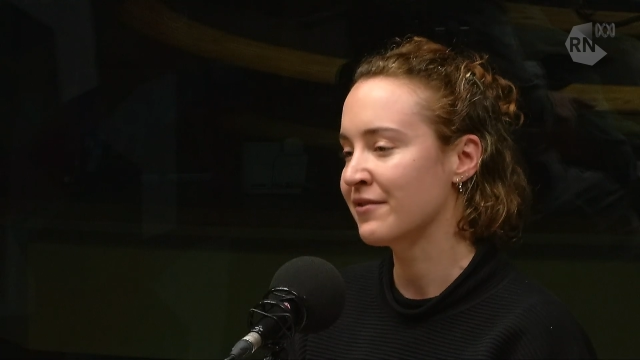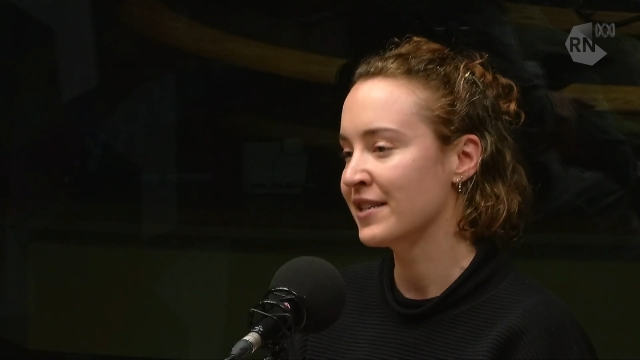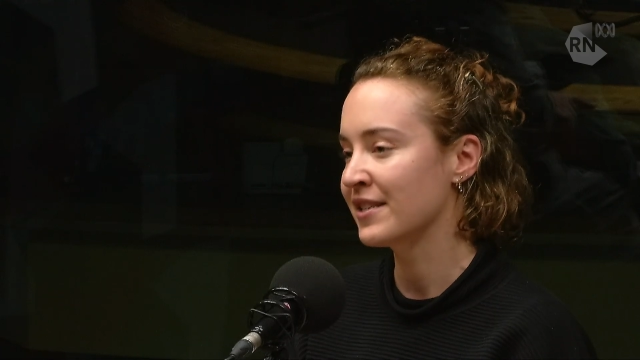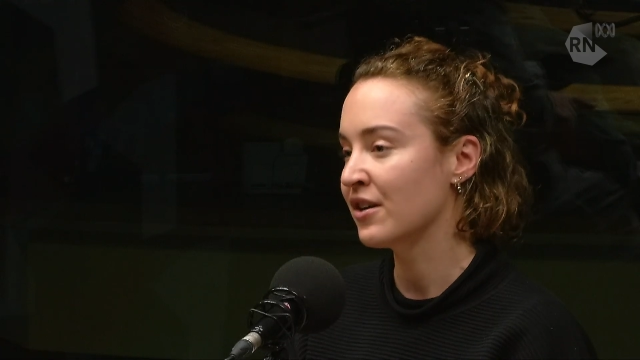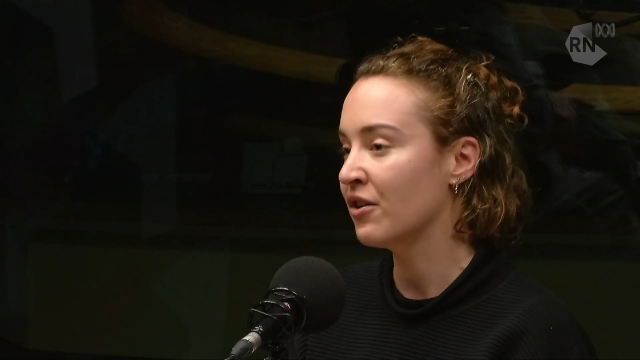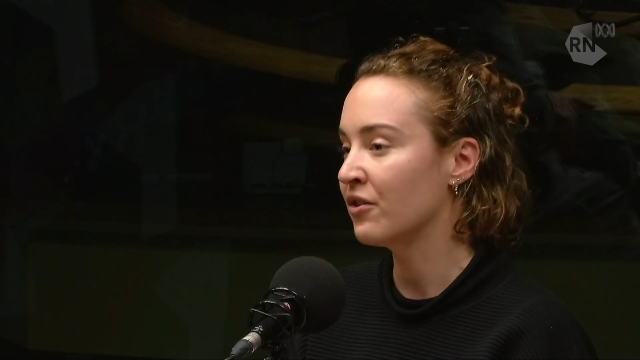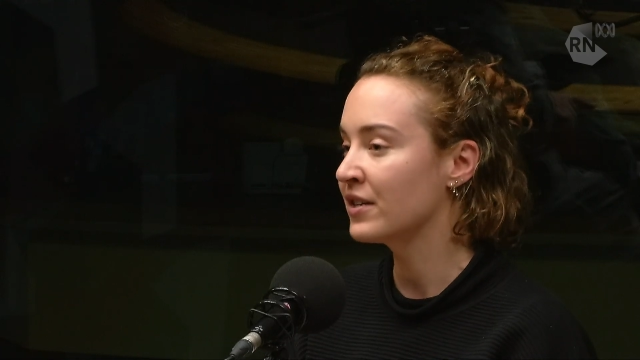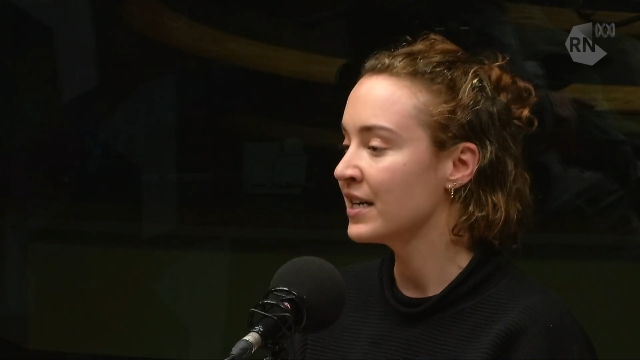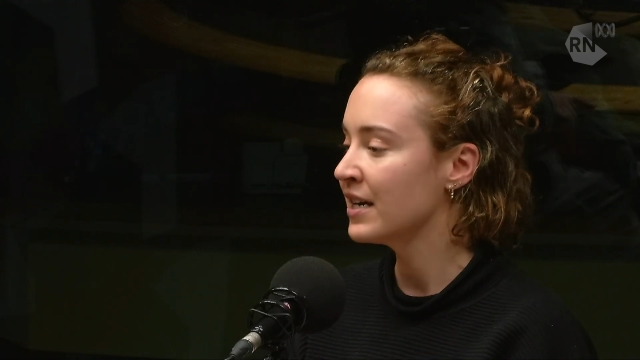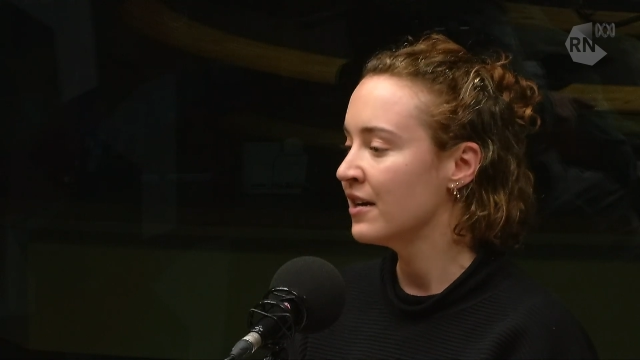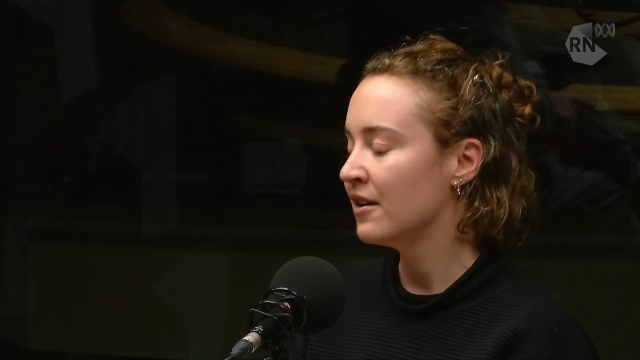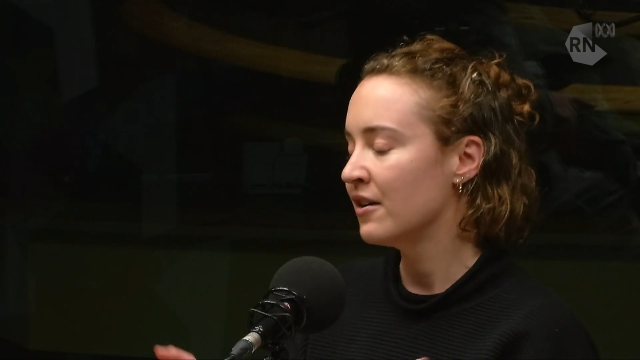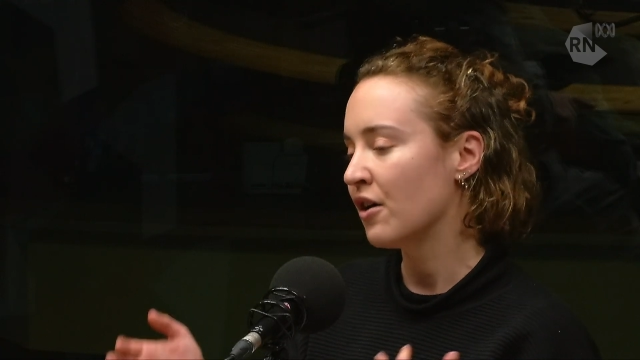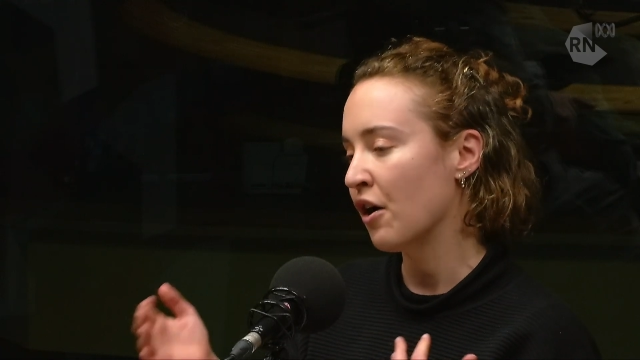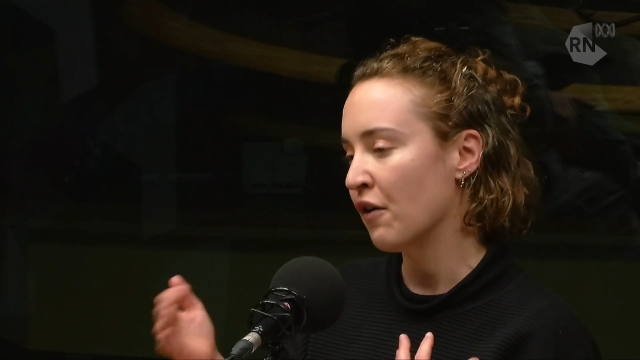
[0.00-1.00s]
a result
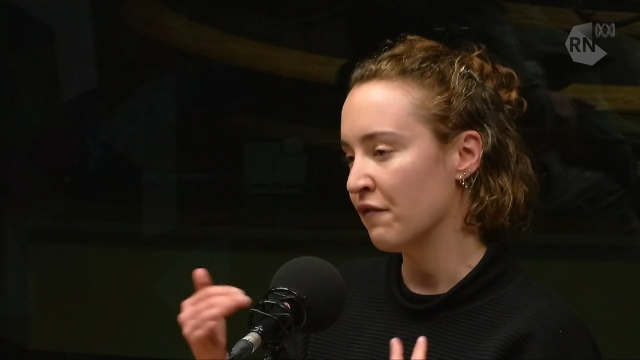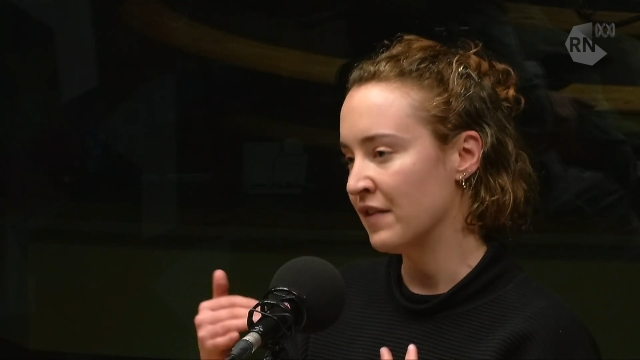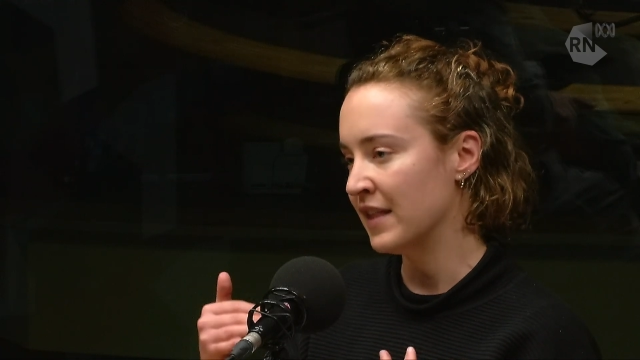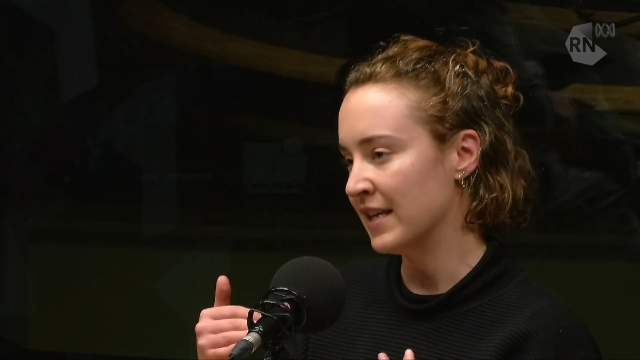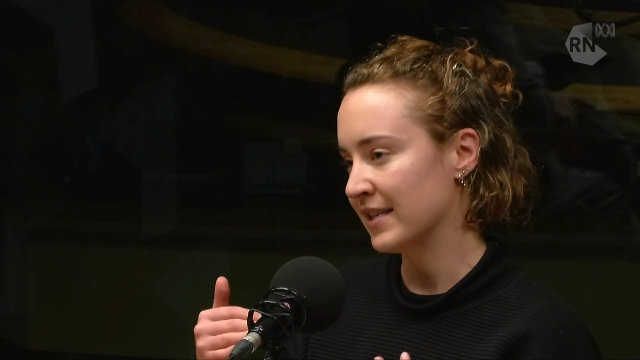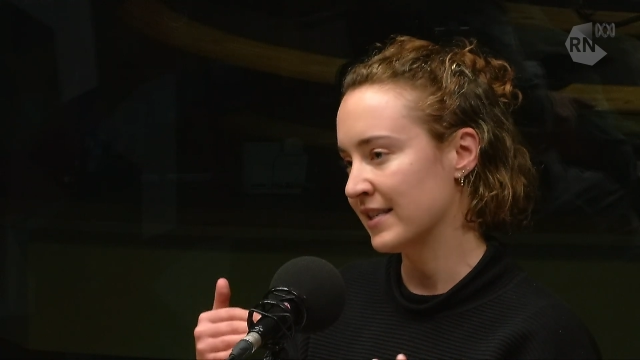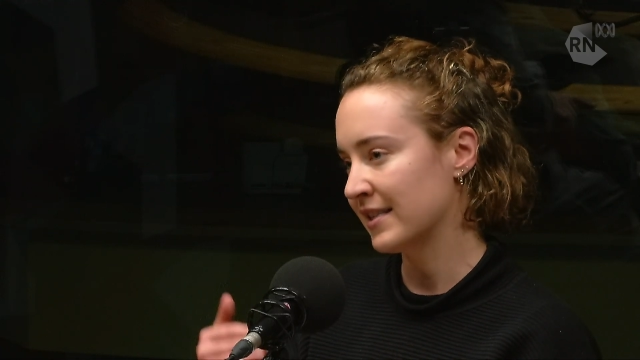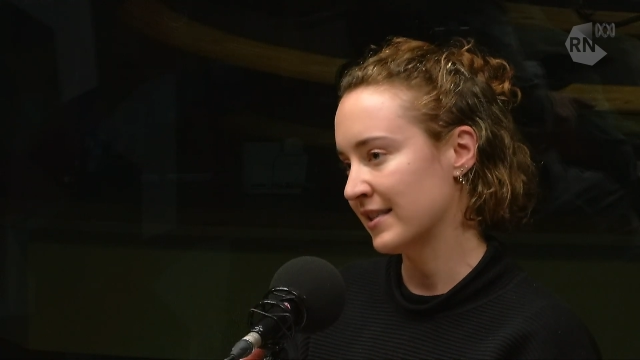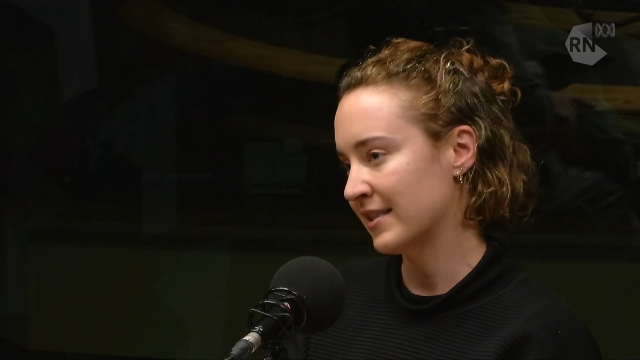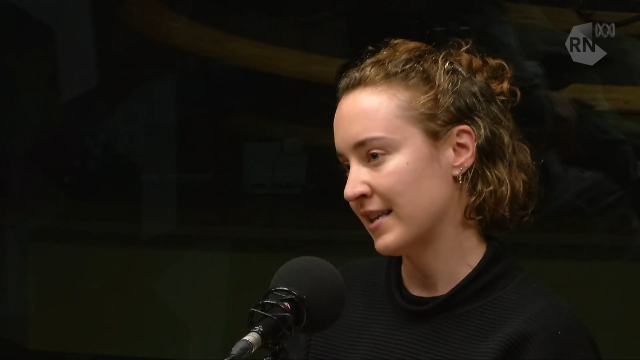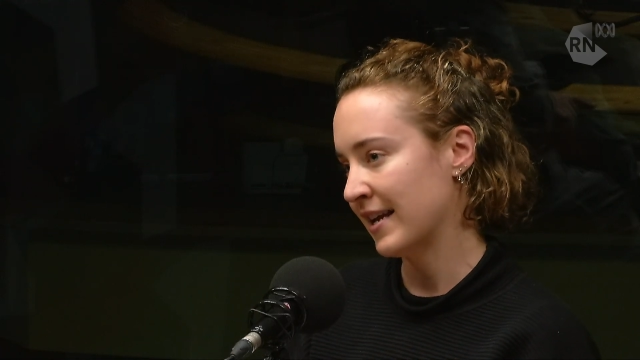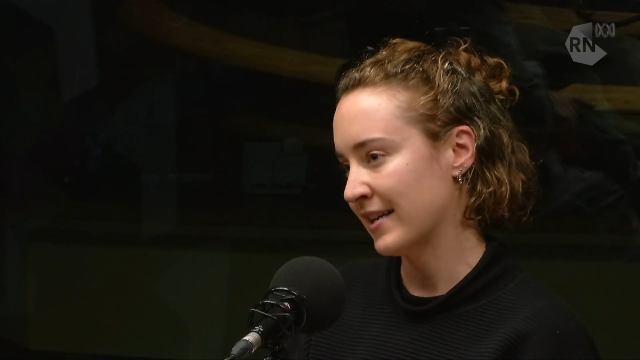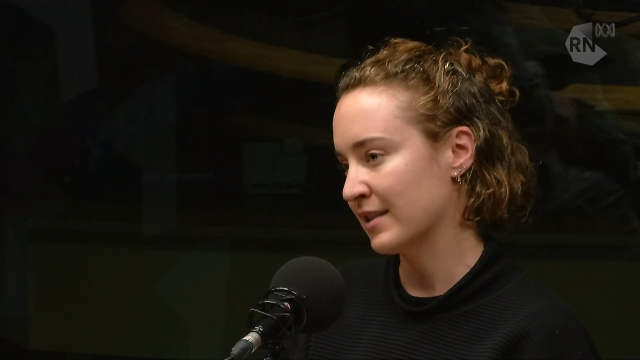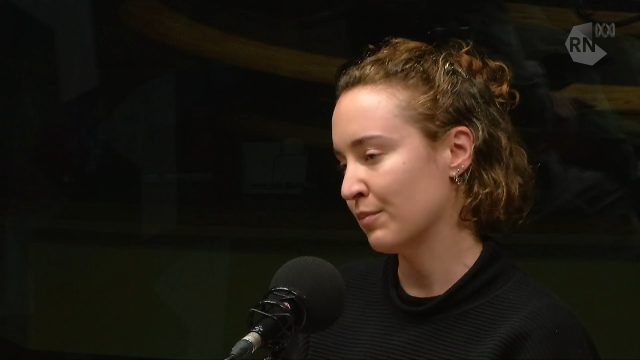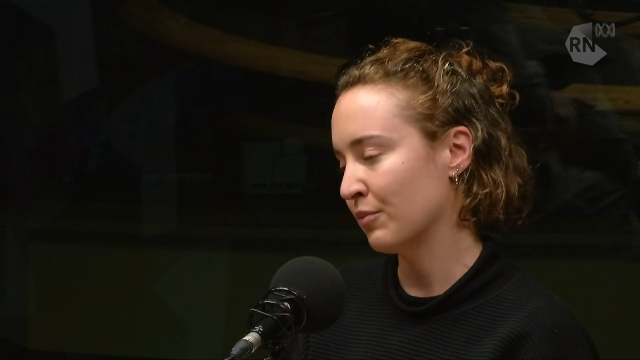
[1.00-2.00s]
of this
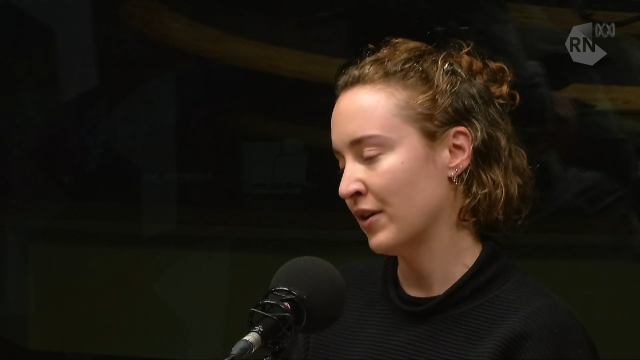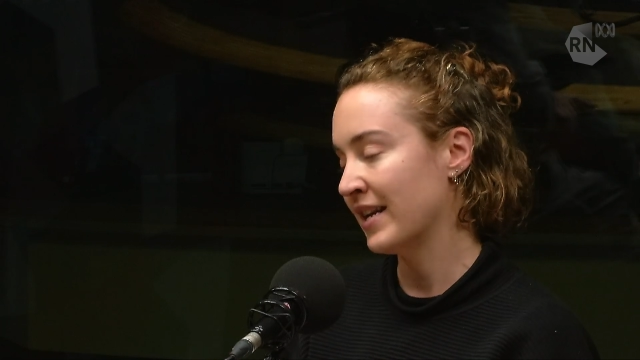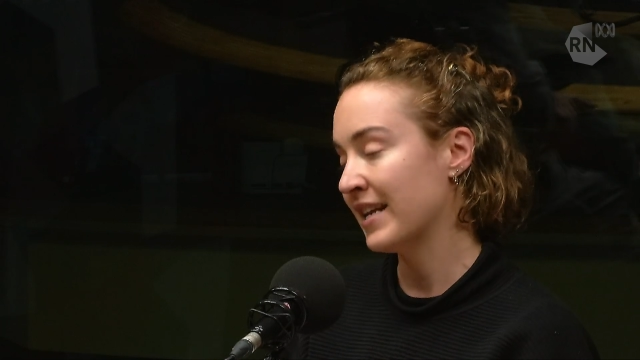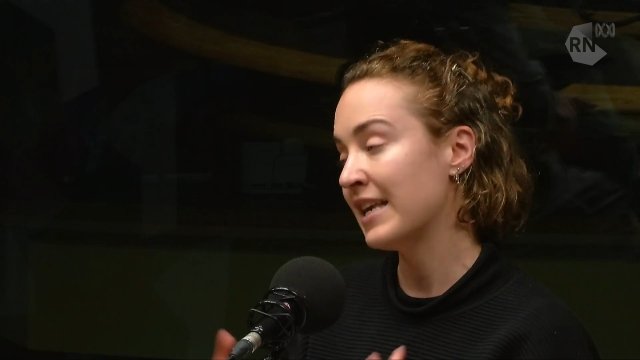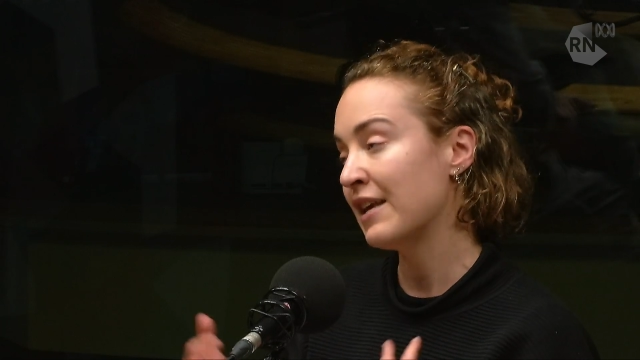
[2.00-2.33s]
exploit,